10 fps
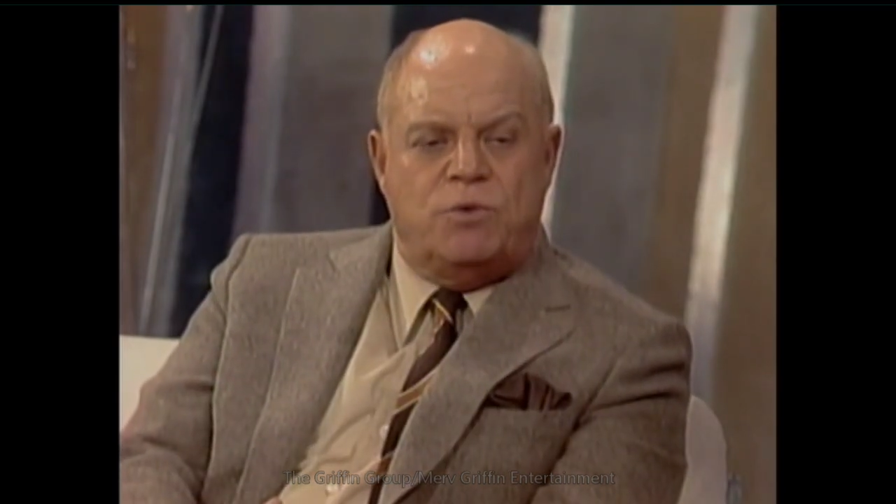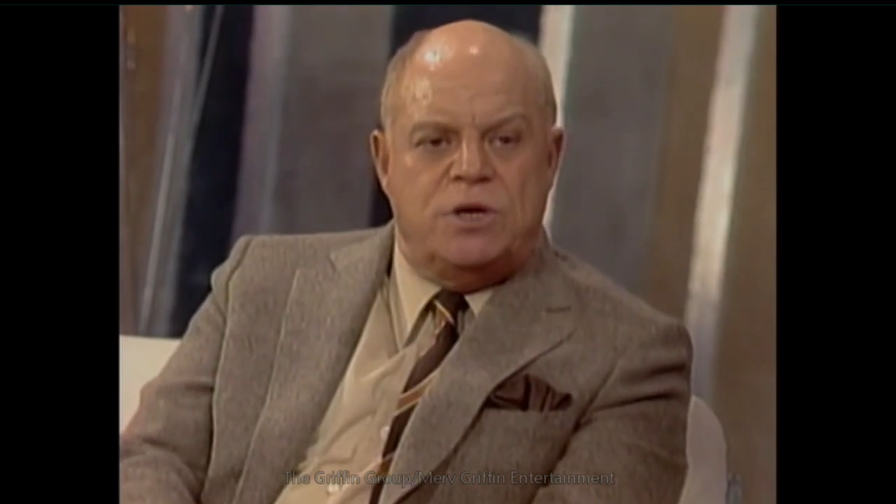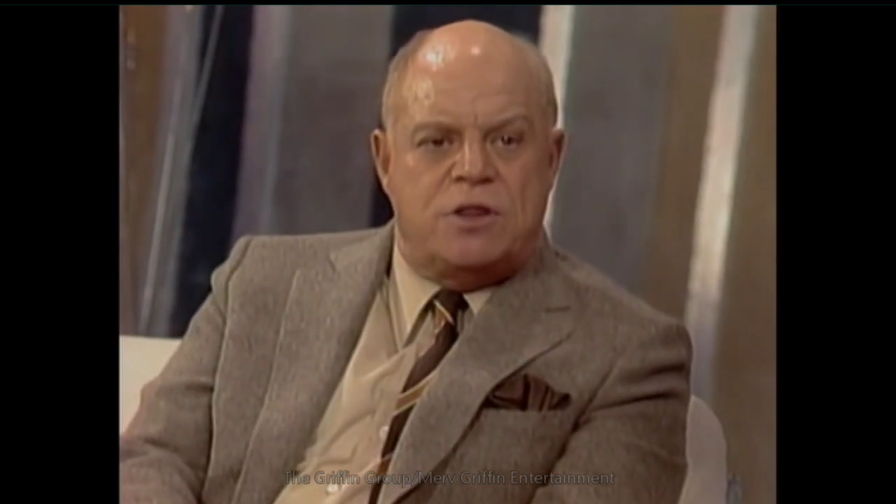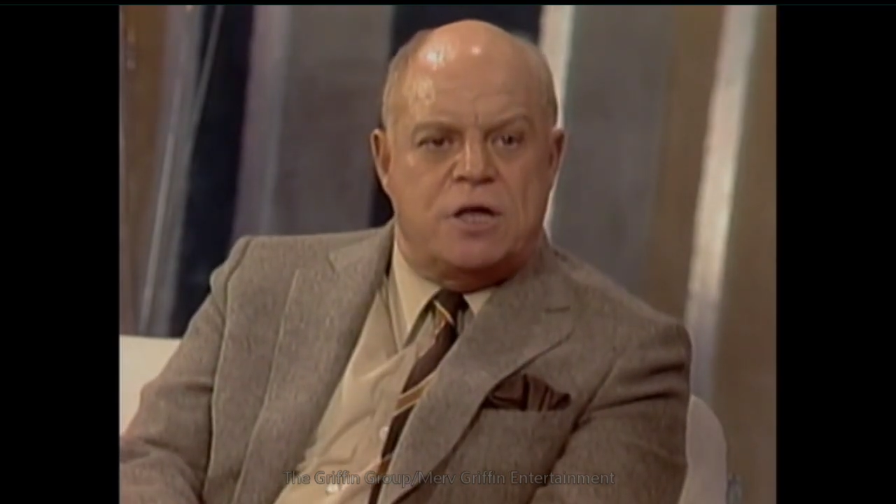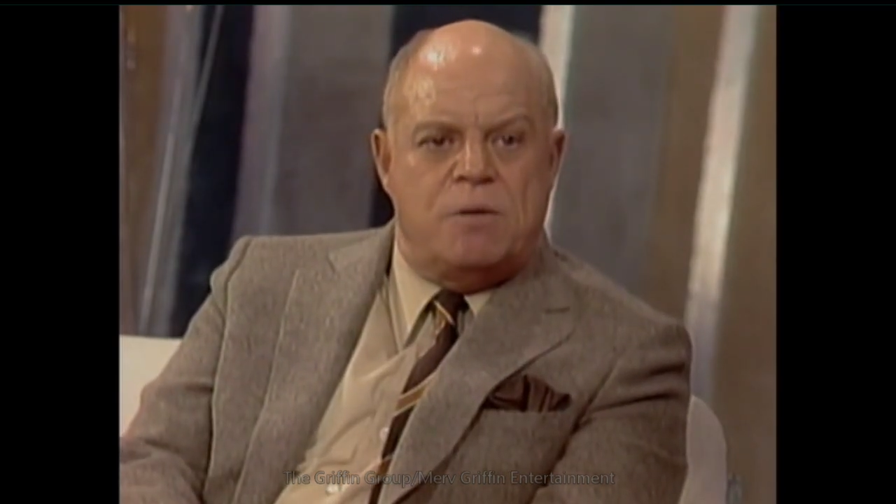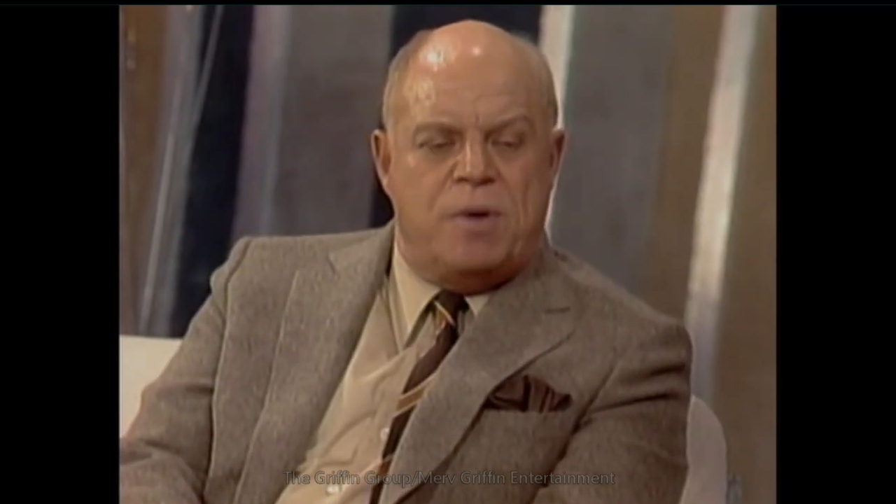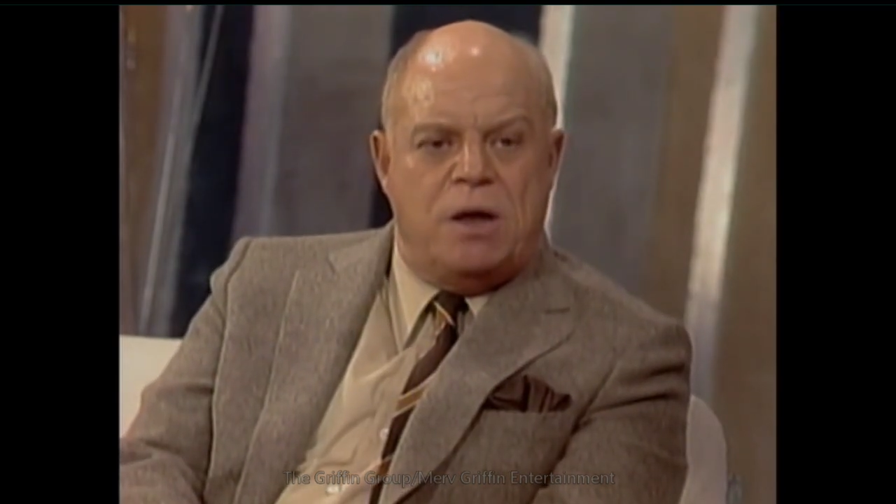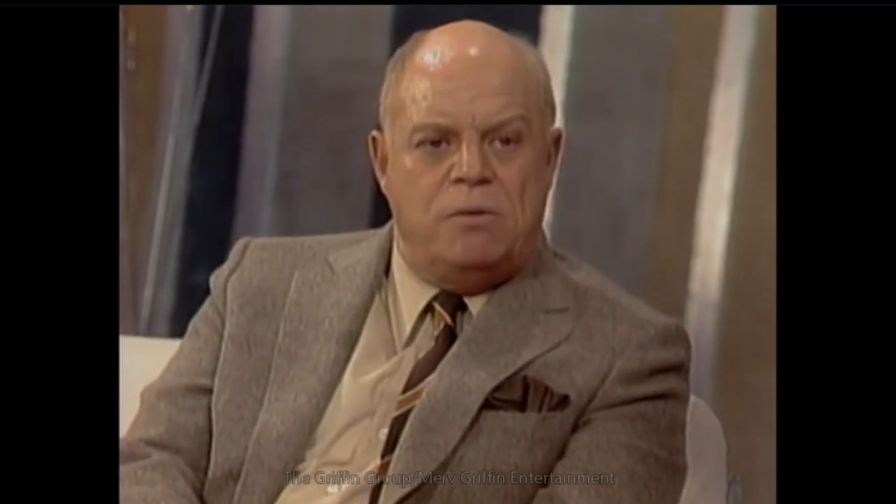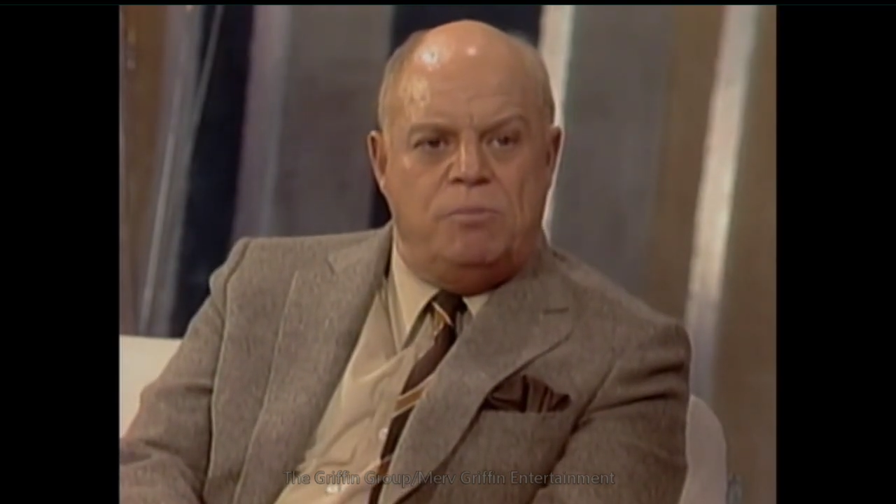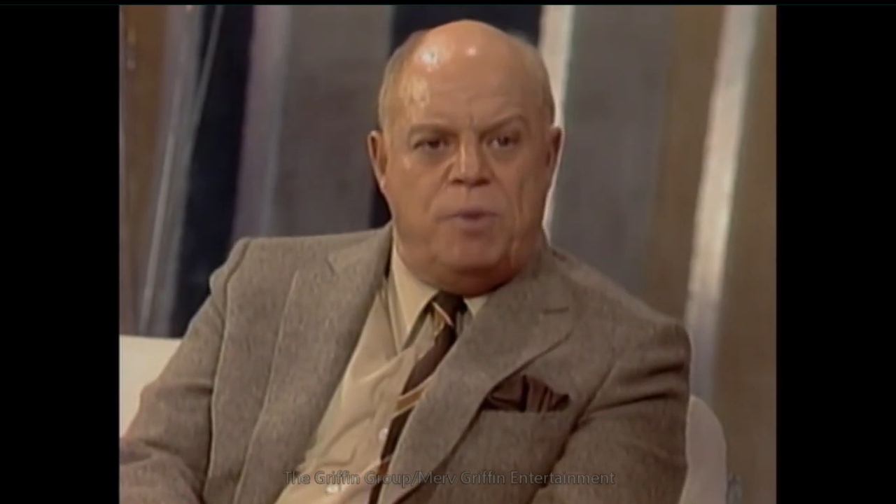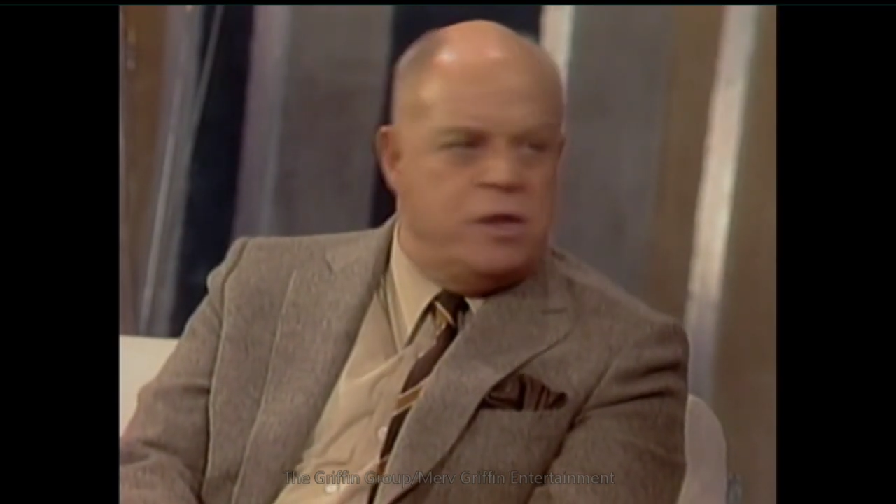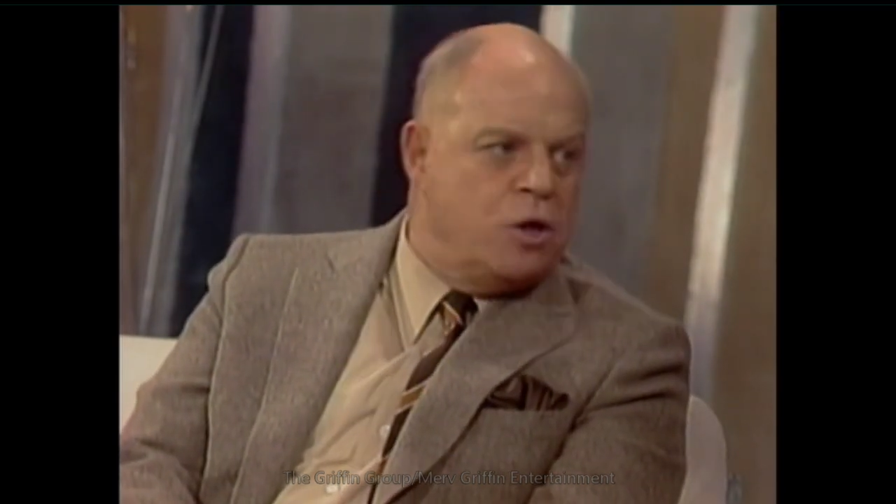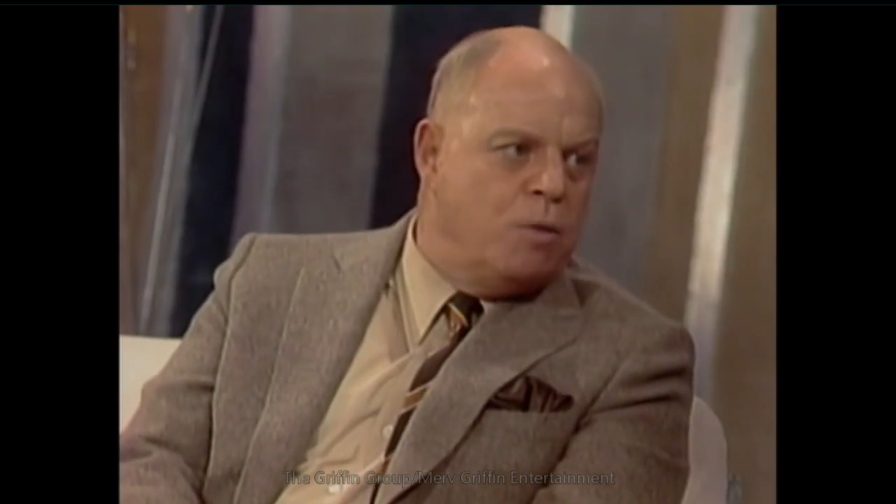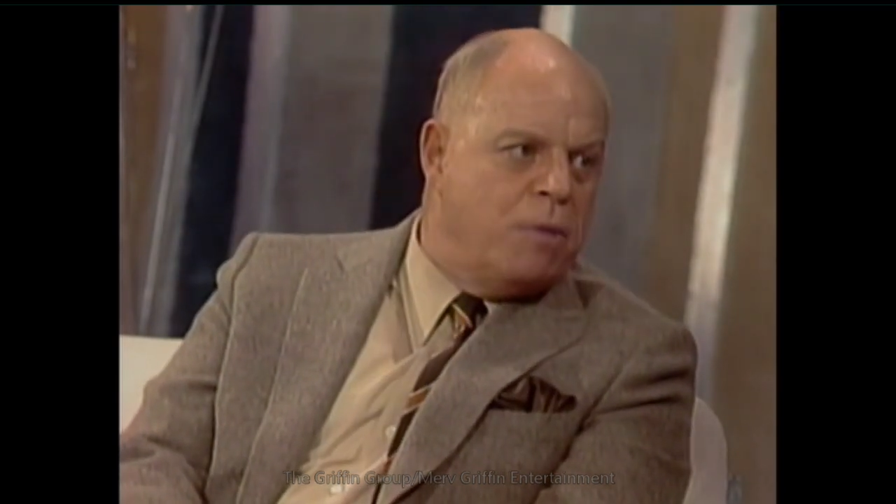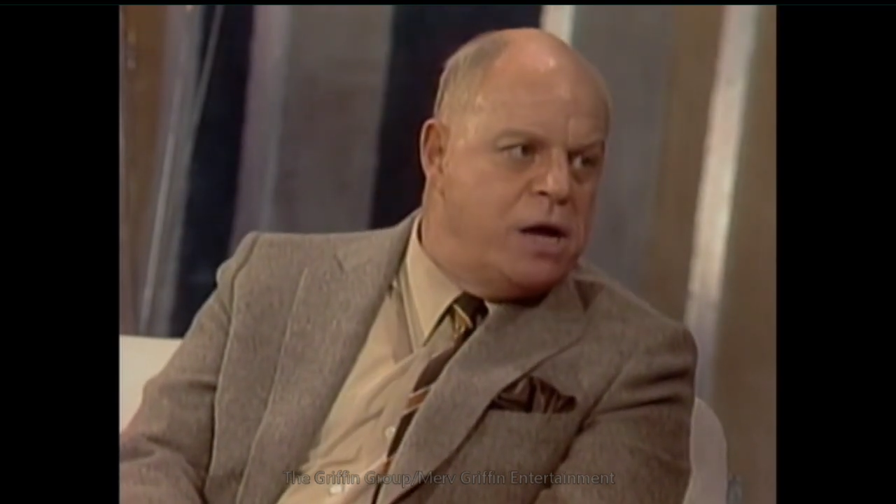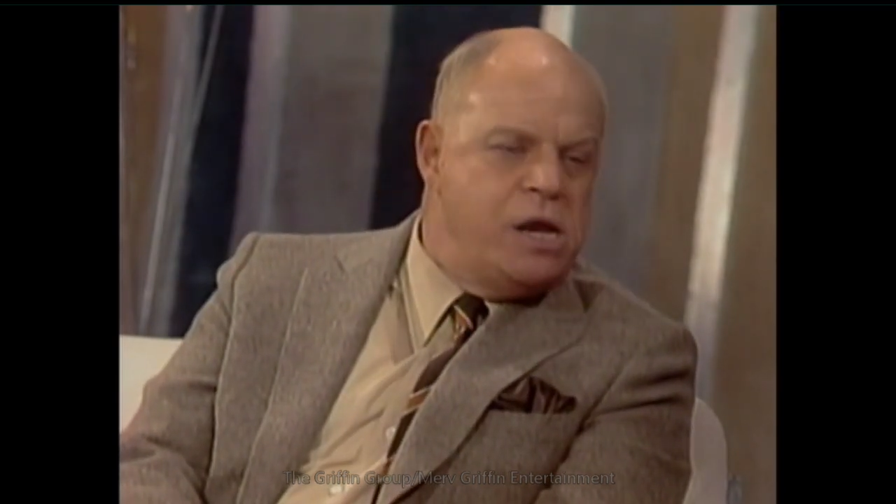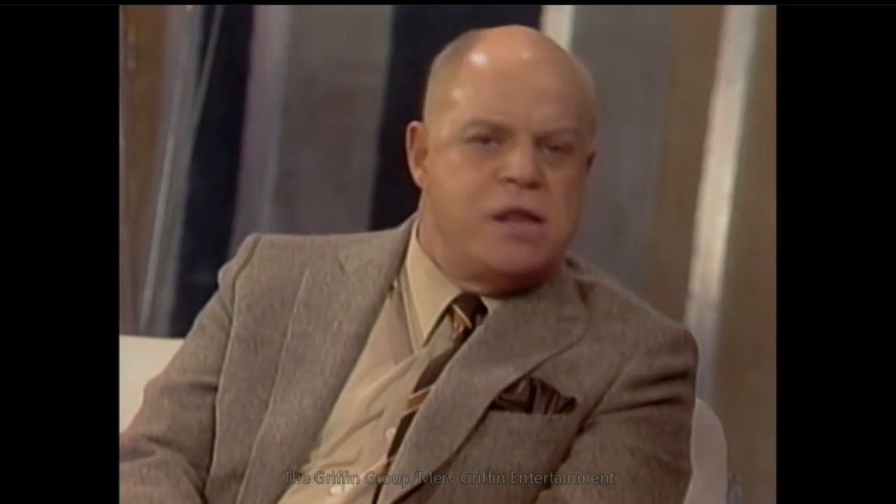the Almighty.